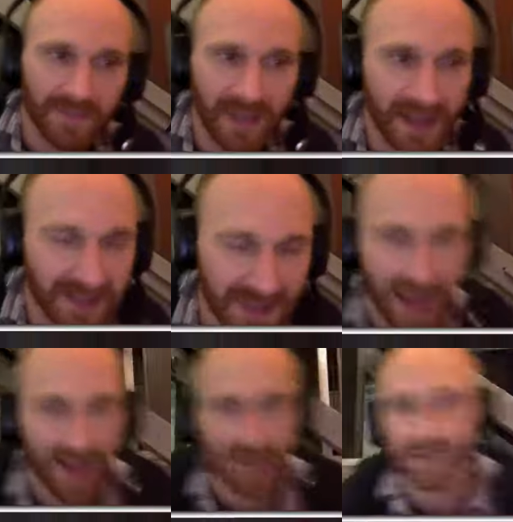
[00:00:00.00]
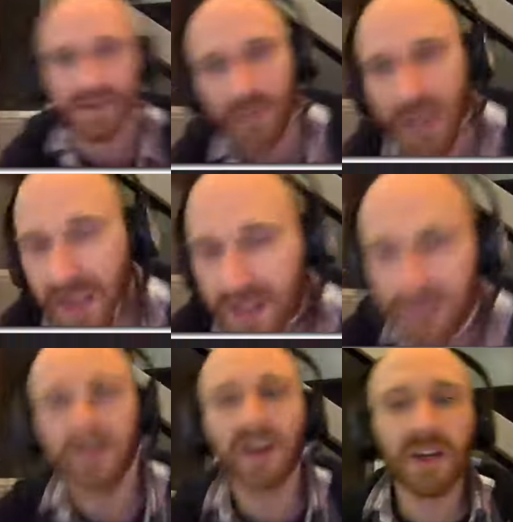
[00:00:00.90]
and text. It's
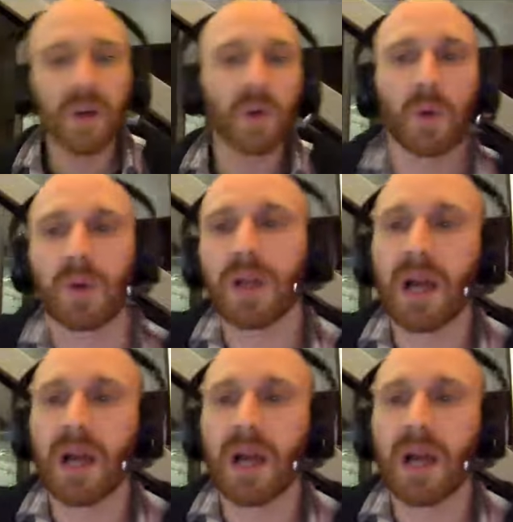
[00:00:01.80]
very cool.